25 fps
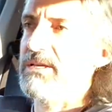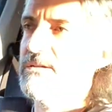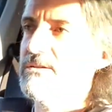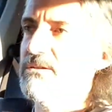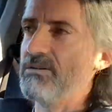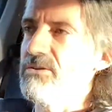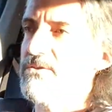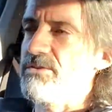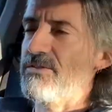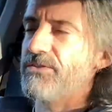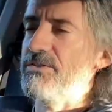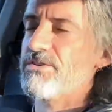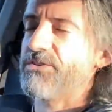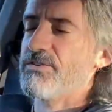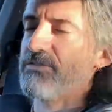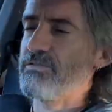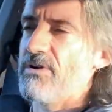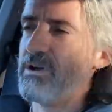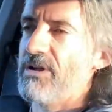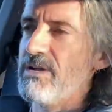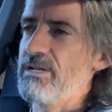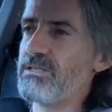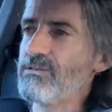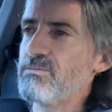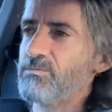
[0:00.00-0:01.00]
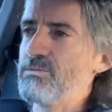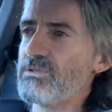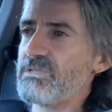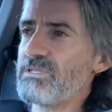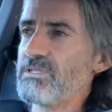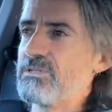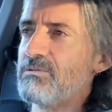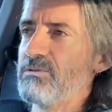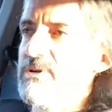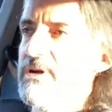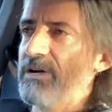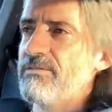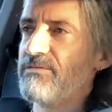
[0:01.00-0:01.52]
a lot of the trades will
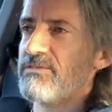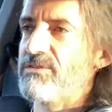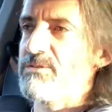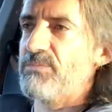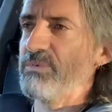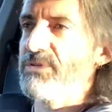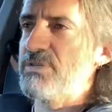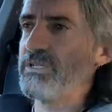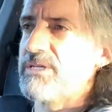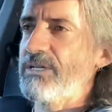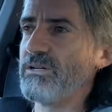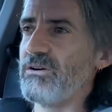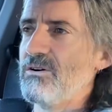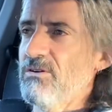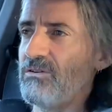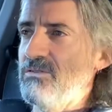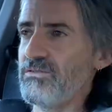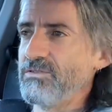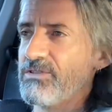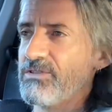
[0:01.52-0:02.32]
still have to be on